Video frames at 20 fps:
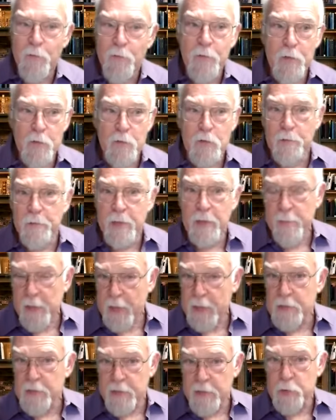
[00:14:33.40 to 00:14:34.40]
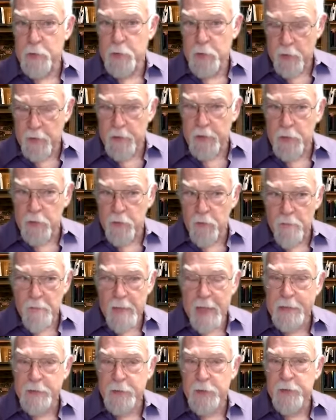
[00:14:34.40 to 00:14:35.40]
reveal to me because I'm starting to
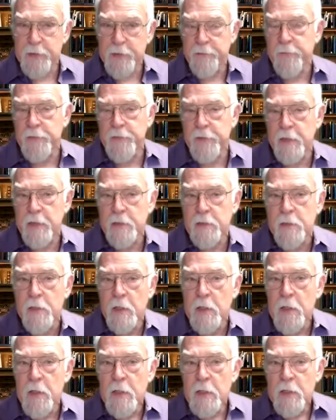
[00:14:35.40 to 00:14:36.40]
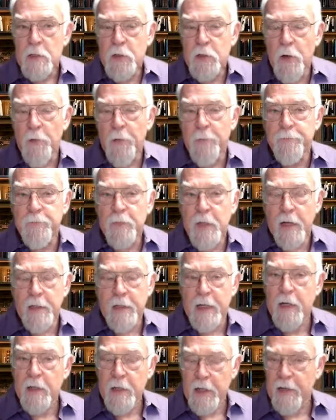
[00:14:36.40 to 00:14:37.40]
imagine different things. So
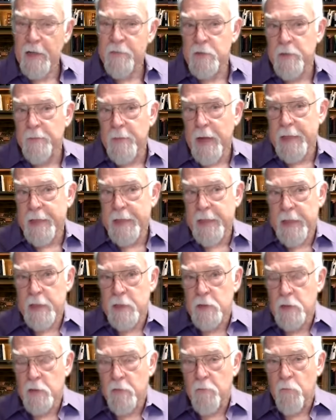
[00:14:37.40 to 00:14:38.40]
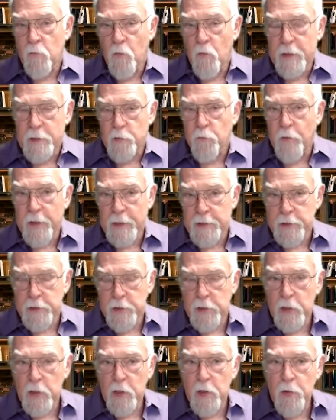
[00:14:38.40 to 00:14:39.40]
I kind of have some ideas of what
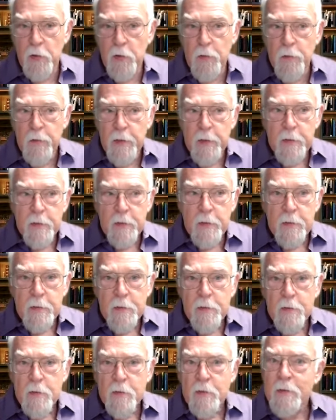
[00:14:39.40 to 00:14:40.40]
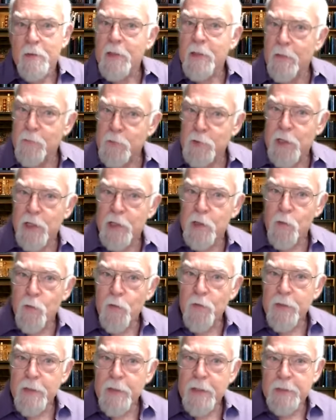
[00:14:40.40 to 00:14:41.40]
direction to go come
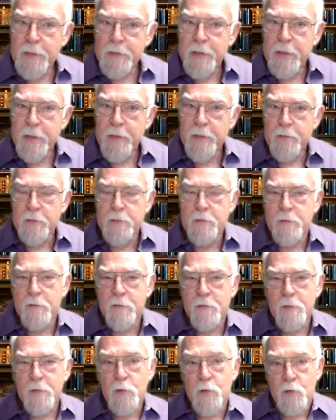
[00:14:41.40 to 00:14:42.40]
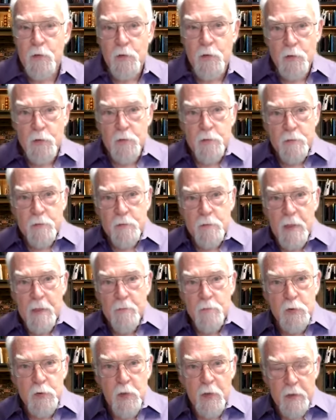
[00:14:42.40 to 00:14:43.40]
January next year. There, there's,
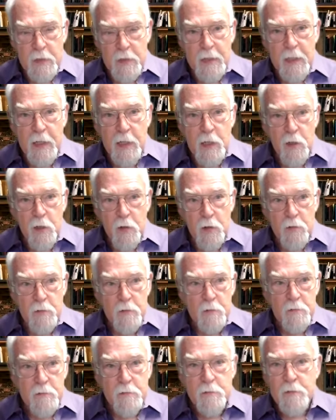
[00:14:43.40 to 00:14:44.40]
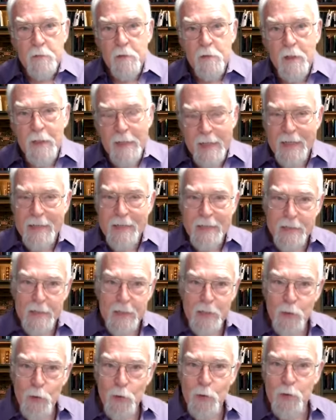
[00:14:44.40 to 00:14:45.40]
I'm starting to get a little light at
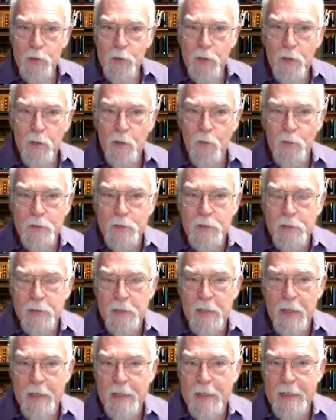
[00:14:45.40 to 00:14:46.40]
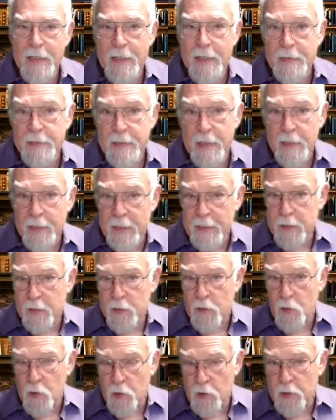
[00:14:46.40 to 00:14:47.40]
the end of the tunnel, which is kind of nice. I
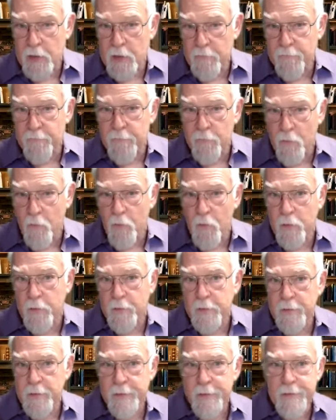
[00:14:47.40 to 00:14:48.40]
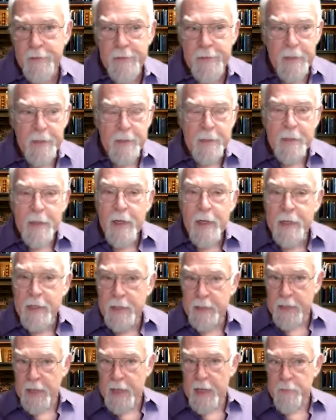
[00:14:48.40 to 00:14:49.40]
like looking forward. You know, I
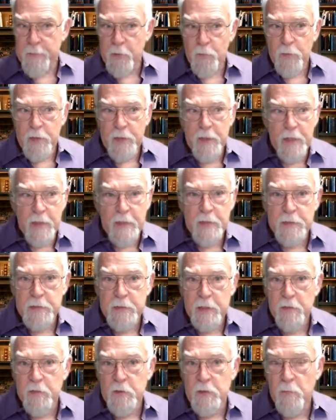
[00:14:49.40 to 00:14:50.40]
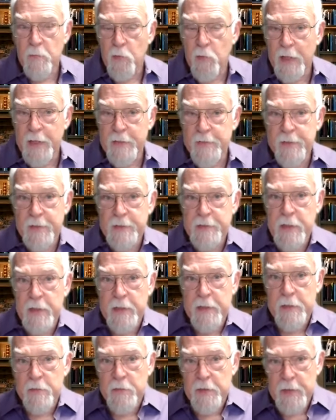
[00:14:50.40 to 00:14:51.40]
got in a habit when I had a center to plan things
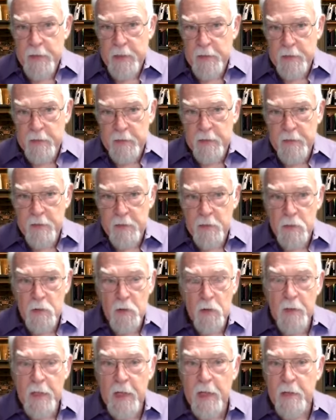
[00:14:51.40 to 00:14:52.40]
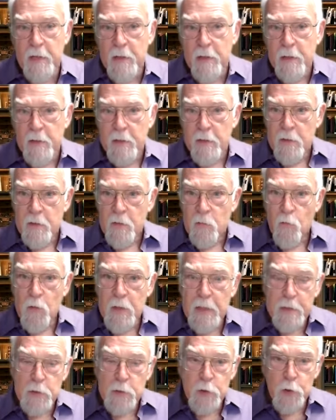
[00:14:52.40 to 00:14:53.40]
out of your head so that
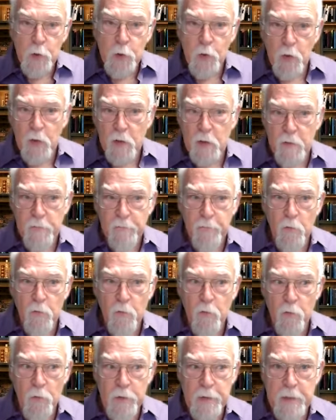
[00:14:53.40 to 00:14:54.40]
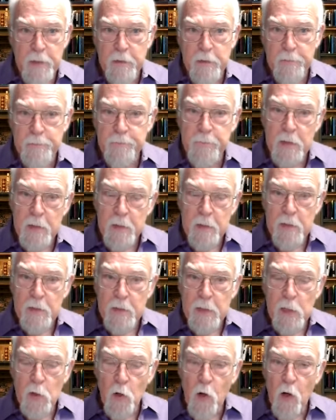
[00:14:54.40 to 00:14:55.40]
when I chewed on it for a whole year,
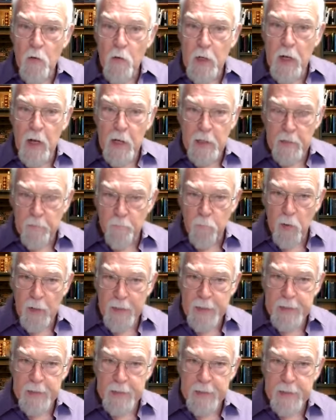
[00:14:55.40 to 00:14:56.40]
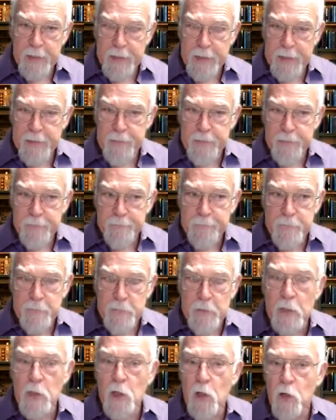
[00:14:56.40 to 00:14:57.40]
it all kind of blended together.
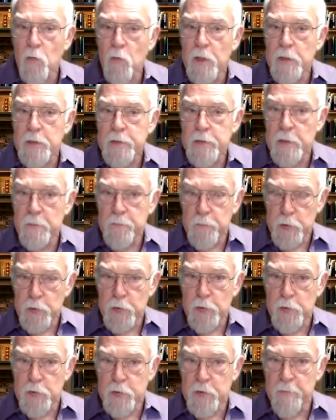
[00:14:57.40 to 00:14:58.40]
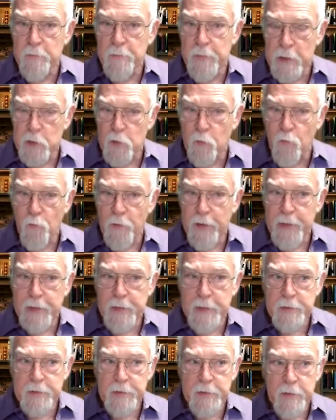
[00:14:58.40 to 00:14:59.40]
In other words, it produced a bigger
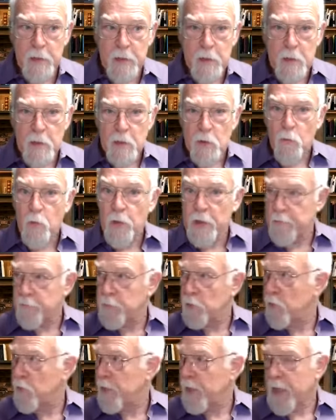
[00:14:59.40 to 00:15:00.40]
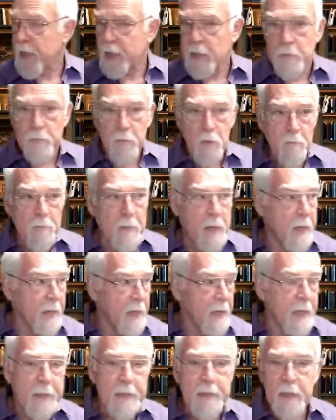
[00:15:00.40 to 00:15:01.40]
range where even though I had to move my
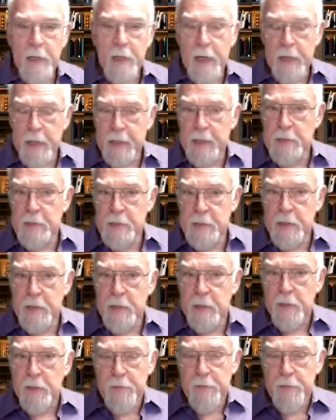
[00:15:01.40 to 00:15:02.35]
head, I could see